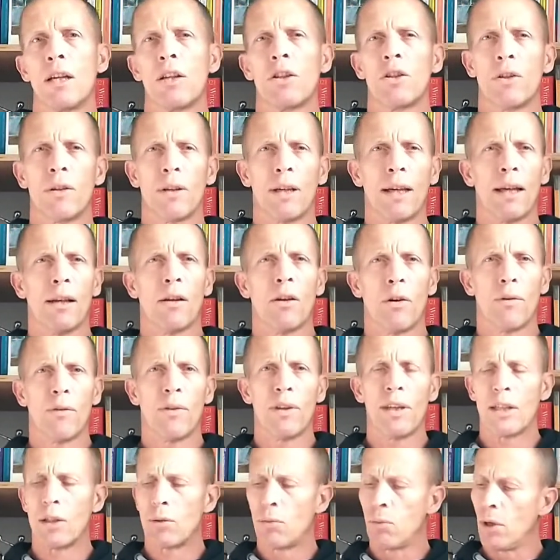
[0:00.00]
So you get a lot
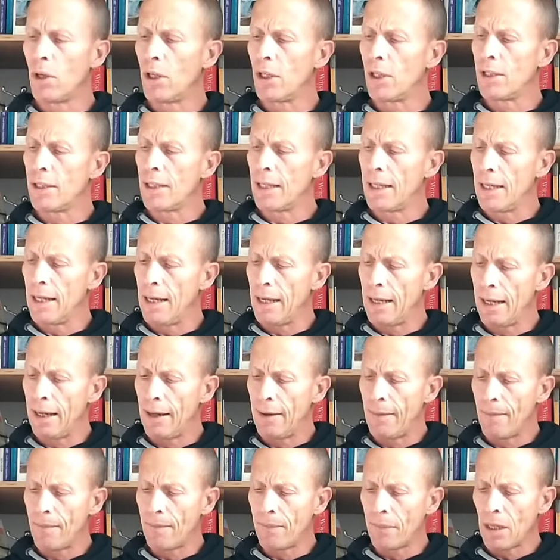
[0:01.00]
of these words in
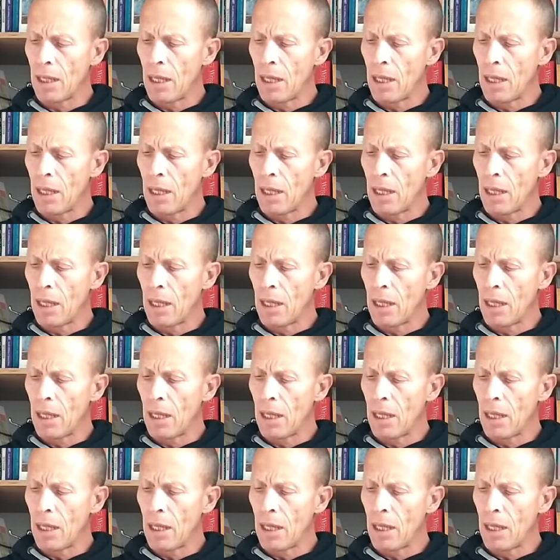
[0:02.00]
here.